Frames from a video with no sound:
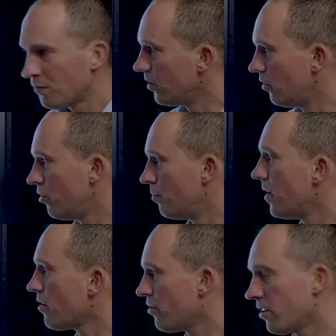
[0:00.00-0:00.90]
You should
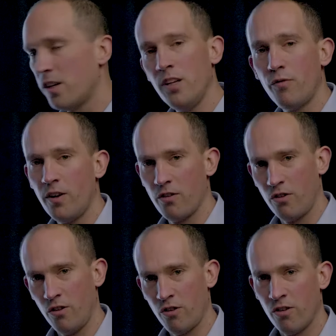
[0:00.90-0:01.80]
measure the heat
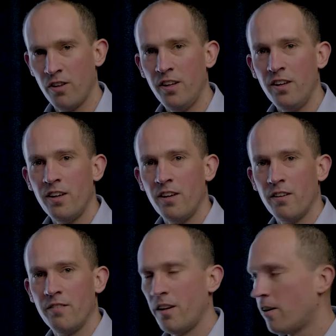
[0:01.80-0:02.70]
fluxes
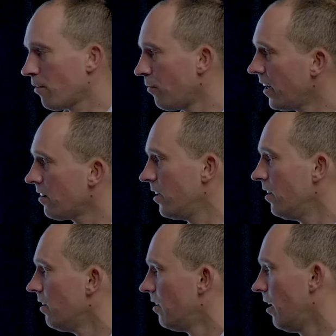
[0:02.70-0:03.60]
that are
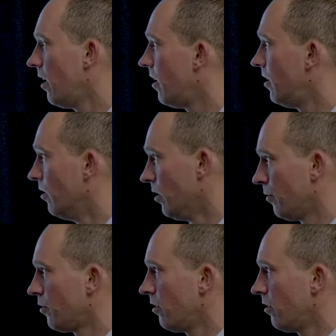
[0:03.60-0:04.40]
affecting the Earth.